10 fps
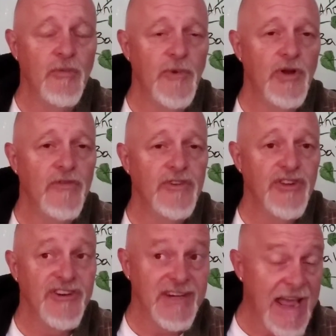move
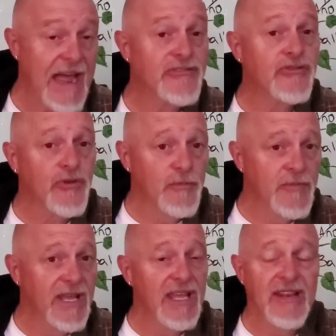to natural
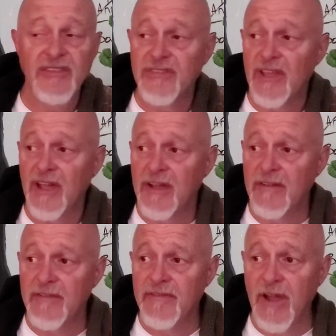means of